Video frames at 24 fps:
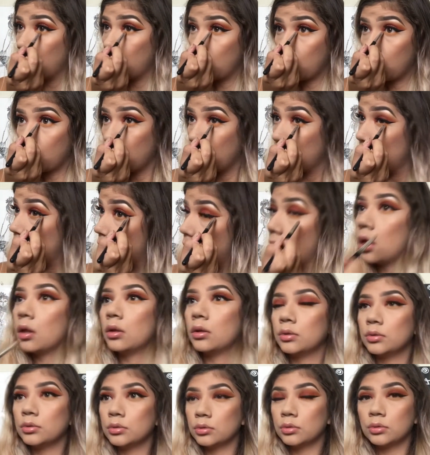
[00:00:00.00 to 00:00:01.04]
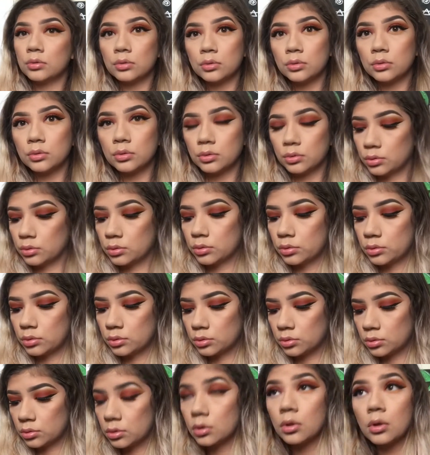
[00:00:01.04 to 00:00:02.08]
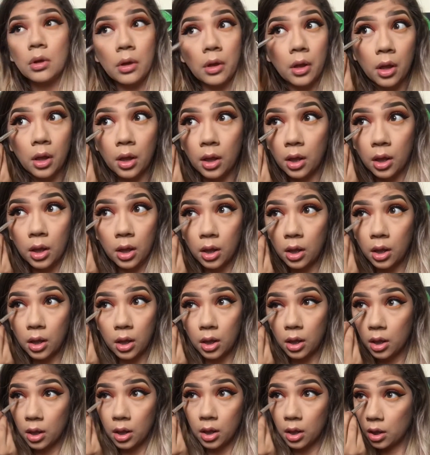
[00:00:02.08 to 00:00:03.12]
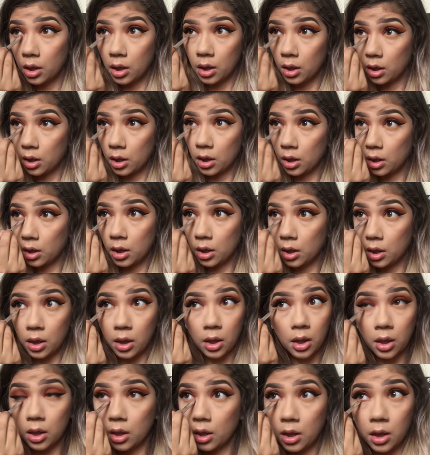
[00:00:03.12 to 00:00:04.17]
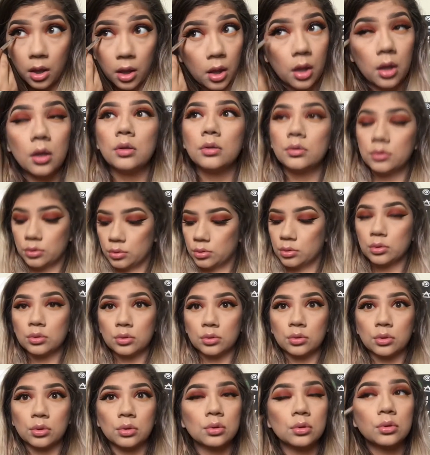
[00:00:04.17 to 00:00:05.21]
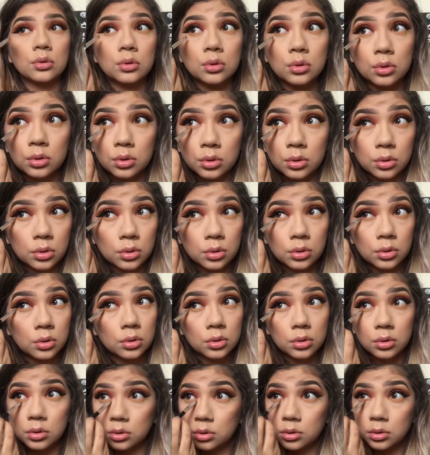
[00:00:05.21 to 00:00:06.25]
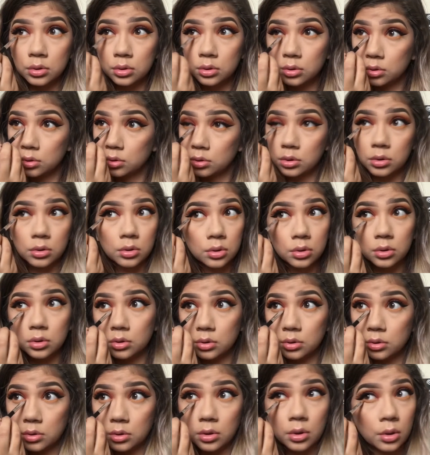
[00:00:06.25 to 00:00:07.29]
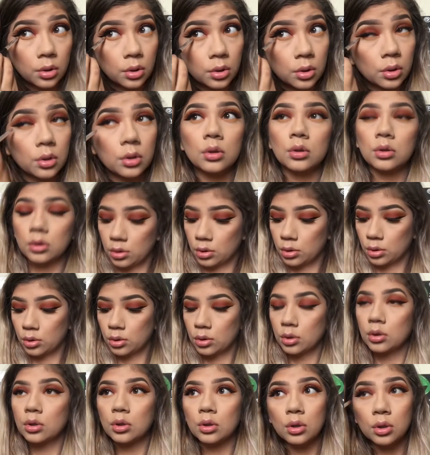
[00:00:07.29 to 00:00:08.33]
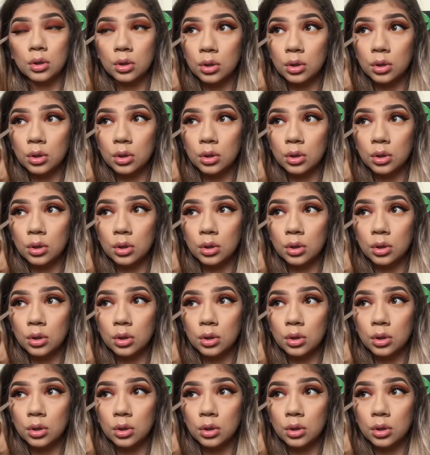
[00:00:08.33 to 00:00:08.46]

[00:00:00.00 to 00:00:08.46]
and making sure I pack it on pretty well and hefty because I will be going in with that orange shade to just kind of blend those two together.